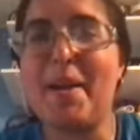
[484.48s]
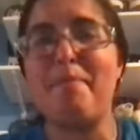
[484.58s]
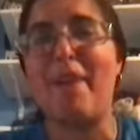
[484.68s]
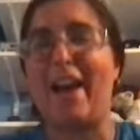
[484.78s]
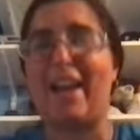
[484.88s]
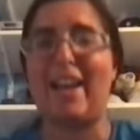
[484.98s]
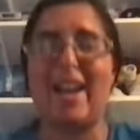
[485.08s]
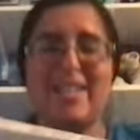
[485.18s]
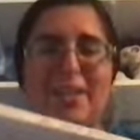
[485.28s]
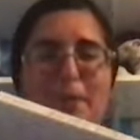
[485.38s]
and back. I
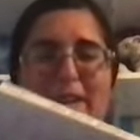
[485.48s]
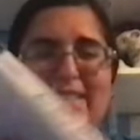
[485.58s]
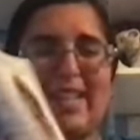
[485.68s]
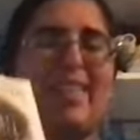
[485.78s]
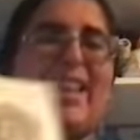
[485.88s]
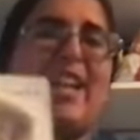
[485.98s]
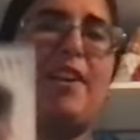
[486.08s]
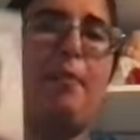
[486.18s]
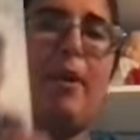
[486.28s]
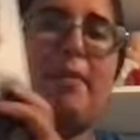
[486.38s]
did want to say that I
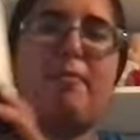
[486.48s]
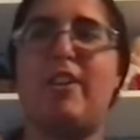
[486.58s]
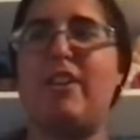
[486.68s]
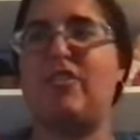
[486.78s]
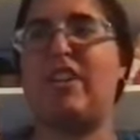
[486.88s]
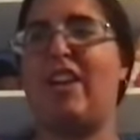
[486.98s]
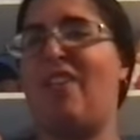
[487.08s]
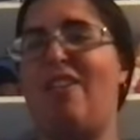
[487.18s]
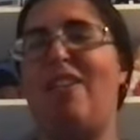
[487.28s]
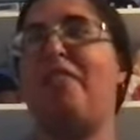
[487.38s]
did wind up finishing
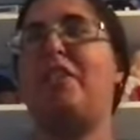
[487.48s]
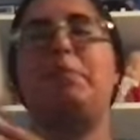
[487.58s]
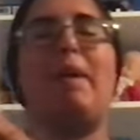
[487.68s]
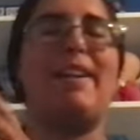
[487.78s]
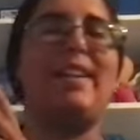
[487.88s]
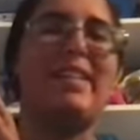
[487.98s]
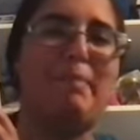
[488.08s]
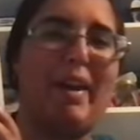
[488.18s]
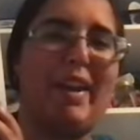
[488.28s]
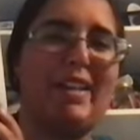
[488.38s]
All These Bodies
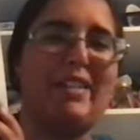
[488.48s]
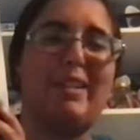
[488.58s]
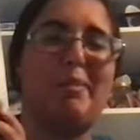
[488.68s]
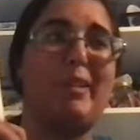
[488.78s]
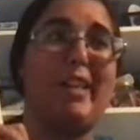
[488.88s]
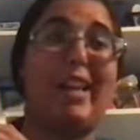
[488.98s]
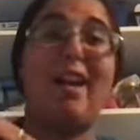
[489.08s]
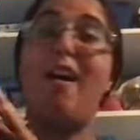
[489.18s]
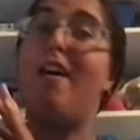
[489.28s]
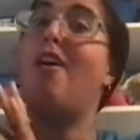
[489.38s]
by Kendare Blake.
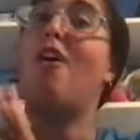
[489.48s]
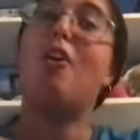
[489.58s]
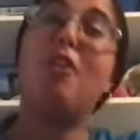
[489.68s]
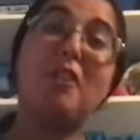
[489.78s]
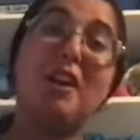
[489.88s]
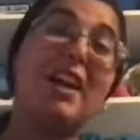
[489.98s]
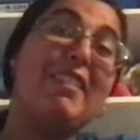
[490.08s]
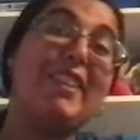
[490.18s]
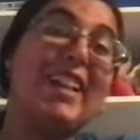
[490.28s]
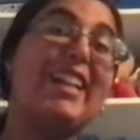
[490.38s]
Overall,
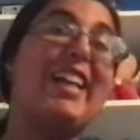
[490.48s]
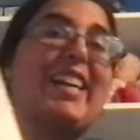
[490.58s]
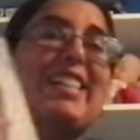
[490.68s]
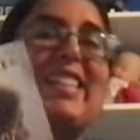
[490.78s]
I really liked